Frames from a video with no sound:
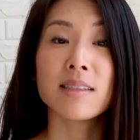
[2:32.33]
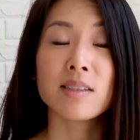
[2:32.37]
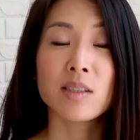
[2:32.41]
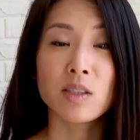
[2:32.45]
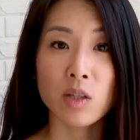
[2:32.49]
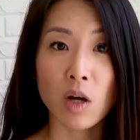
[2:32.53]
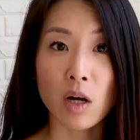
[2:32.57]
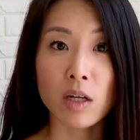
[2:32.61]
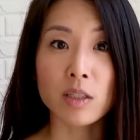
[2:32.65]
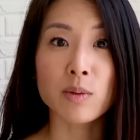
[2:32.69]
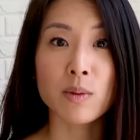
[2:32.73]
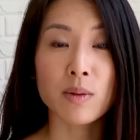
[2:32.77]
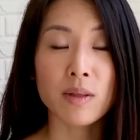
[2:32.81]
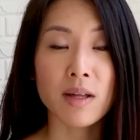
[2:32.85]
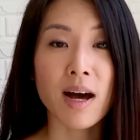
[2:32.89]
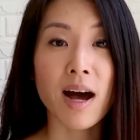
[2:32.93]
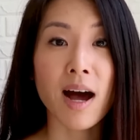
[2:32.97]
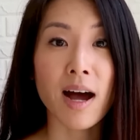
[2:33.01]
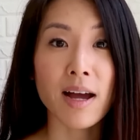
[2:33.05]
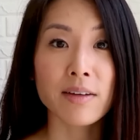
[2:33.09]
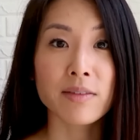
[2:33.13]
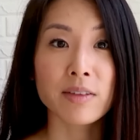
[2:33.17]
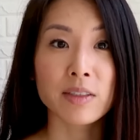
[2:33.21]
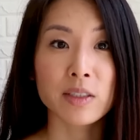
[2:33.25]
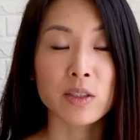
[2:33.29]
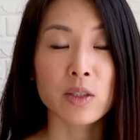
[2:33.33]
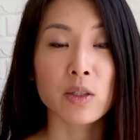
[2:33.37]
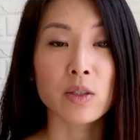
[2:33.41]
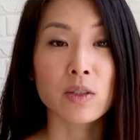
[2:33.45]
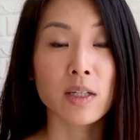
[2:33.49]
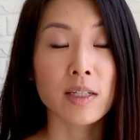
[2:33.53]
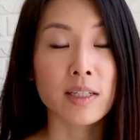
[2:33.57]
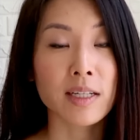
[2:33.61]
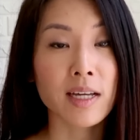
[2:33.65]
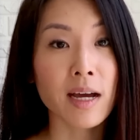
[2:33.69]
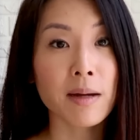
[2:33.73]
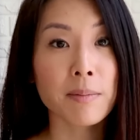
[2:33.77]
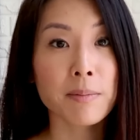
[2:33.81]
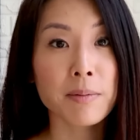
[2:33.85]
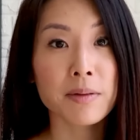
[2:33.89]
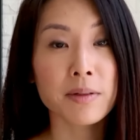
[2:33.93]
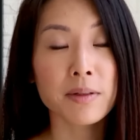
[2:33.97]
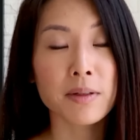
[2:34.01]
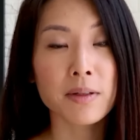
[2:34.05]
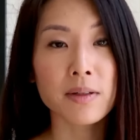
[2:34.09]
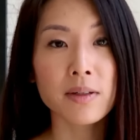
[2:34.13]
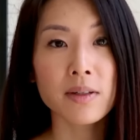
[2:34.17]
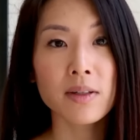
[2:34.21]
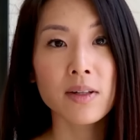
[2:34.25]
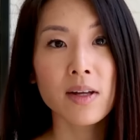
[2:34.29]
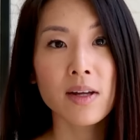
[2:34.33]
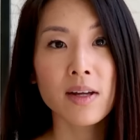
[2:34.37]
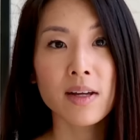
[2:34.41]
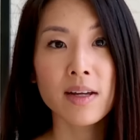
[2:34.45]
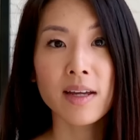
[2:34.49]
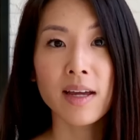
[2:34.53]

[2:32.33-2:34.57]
stocks with a high return on capital,